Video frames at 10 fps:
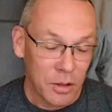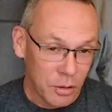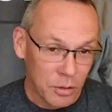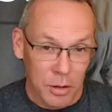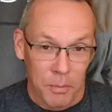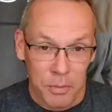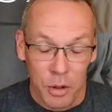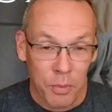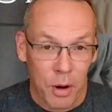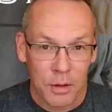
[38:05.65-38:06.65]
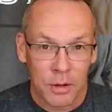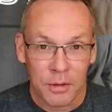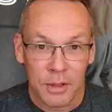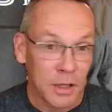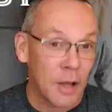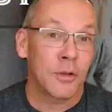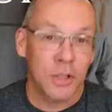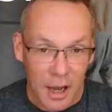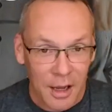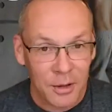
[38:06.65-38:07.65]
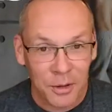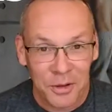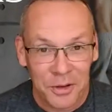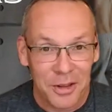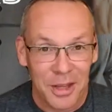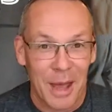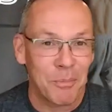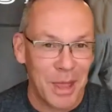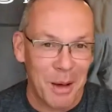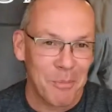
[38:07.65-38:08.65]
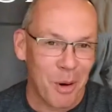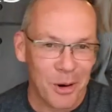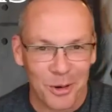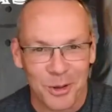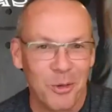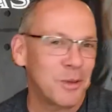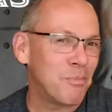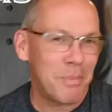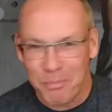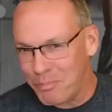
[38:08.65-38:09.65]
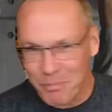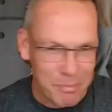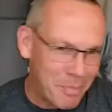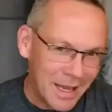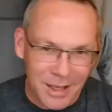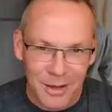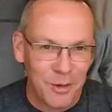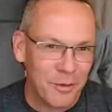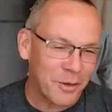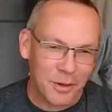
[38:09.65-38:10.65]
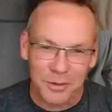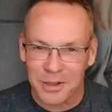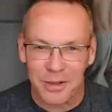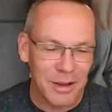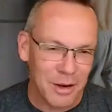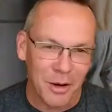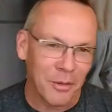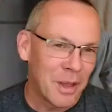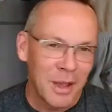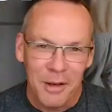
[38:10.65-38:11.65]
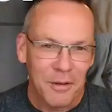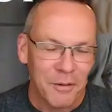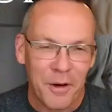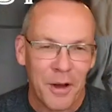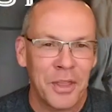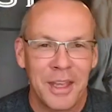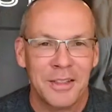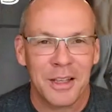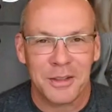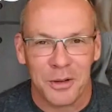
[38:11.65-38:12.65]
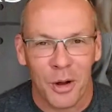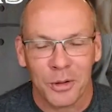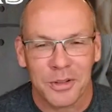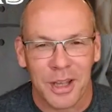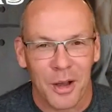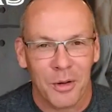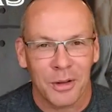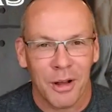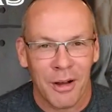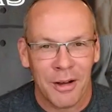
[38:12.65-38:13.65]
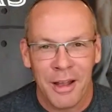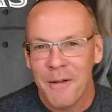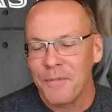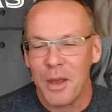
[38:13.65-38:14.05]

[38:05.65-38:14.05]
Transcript: Your partner is another child. That partner is always begging you for, fun things as adults that go along.